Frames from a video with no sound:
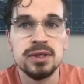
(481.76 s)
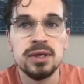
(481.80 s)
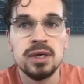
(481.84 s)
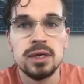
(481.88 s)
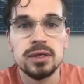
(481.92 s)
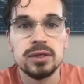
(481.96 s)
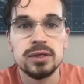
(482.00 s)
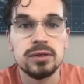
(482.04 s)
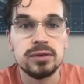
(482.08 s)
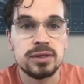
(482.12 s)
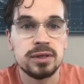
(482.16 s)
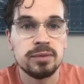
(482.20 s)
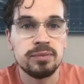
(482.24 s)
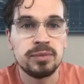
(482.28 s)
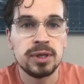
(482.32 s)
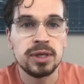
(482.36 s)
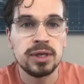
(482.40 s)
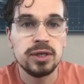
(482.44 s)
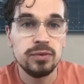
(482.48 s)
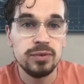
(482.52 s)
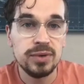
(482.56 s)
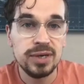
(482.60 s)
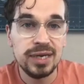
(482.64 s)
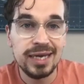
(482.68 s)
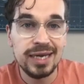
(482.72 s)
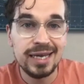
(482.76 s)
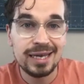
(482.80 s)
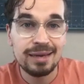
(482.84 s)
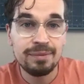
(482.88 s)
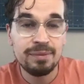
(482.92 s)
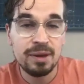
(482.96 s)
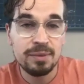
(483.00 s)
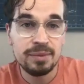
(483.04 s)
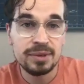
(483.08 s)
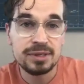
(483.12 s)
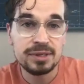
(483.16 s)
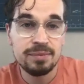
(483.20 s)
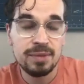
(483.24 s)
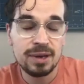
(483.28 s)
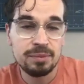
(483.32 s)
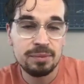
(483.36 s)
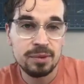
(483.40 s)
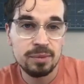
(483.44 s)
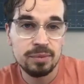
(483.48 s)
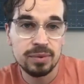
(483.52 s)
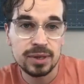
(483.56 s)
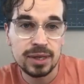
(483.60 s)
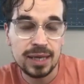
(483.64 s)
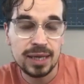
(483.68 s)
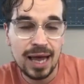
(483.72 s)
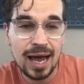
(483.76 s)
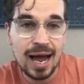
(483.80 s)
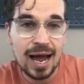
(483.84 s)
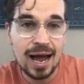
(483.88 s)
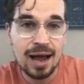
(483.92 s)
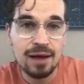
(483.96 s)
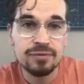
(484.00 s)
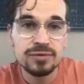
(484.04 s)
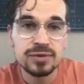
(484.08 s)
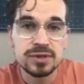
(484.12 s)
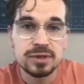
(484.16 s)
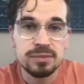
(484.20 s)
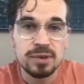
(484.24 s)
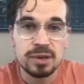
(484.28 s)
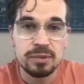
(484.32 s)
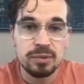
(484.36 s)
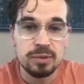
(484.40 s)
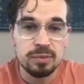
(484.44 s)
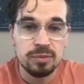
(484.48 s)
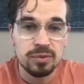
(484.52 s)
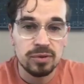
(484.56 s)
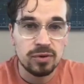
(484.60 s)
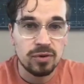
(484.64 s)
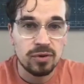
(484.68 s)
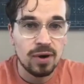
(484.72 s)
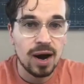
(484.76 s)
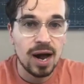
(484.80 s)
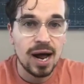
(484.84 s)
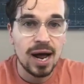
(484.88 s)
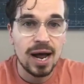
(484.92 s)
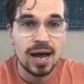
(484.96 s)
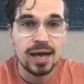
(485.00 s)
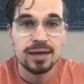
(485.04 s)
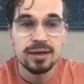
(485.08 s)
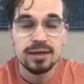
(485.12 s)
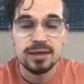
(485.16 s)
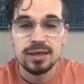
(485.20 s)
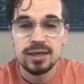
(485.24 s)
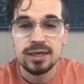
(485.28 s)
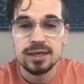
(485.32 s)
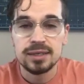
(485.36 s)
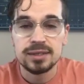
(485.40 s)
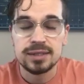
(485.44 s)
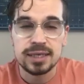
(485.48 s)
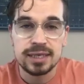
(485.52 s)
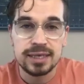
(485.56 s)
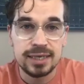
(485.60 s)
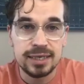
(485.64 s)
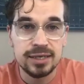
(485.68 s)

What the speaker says: do something unique, maybe to make people laugh, to make people cry, to,